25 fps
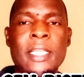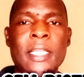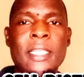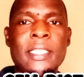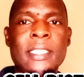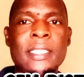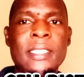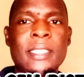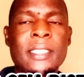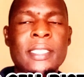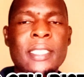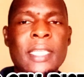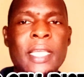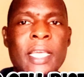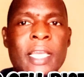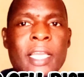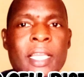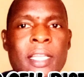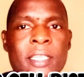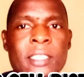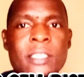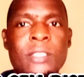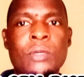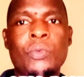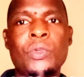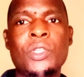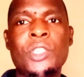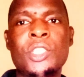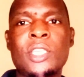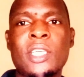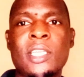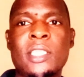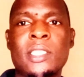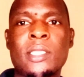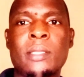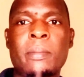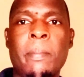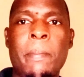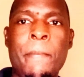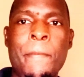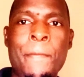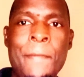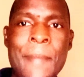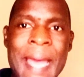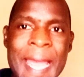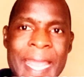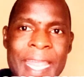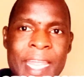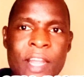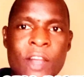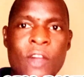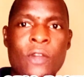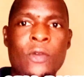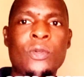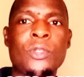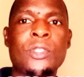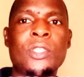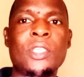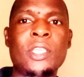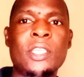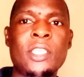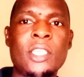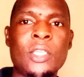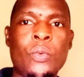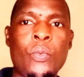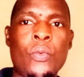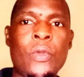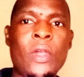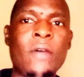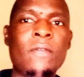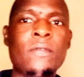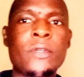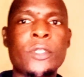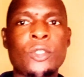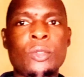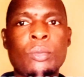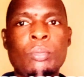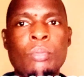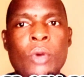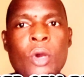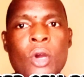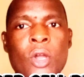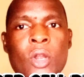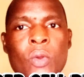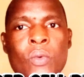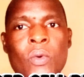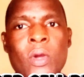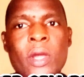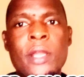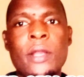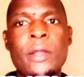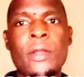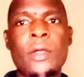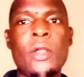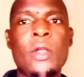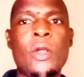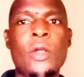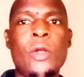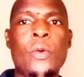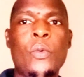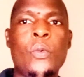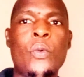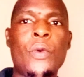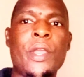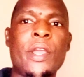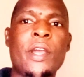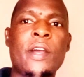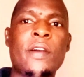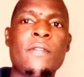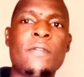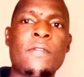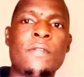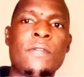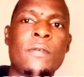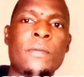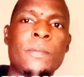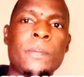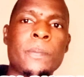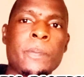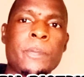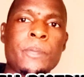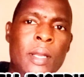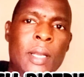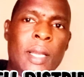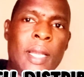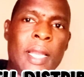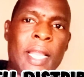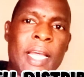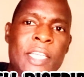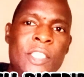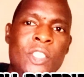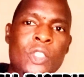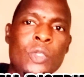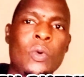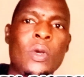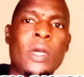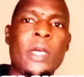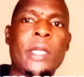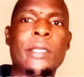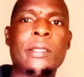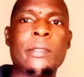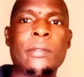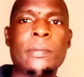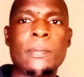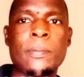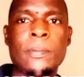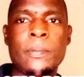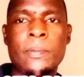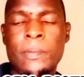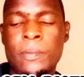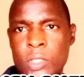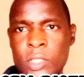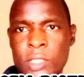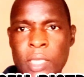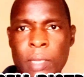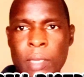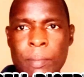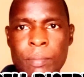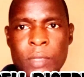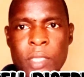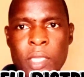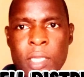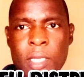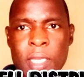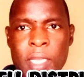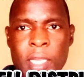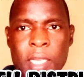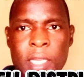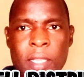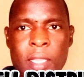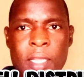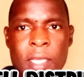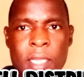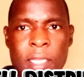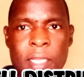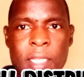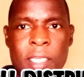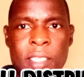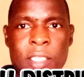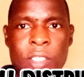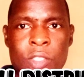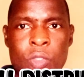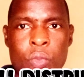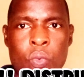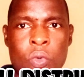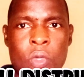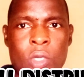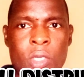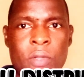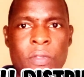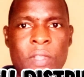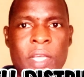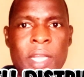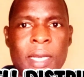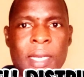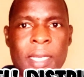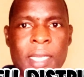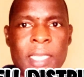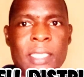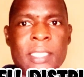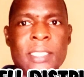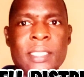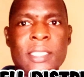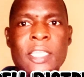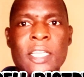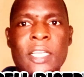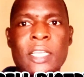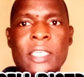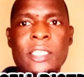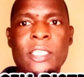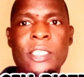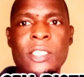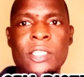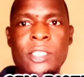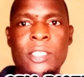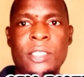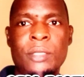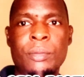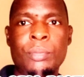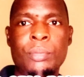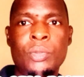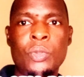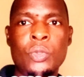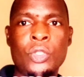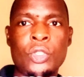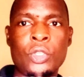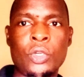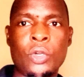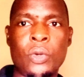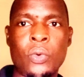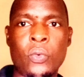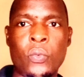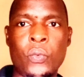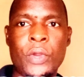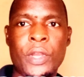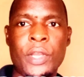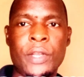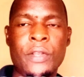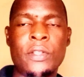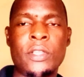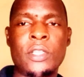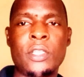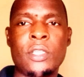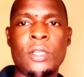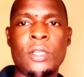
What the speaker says: cells which are microcytic, we have small one, we have large one, something like that. That is what the red cell distribution width.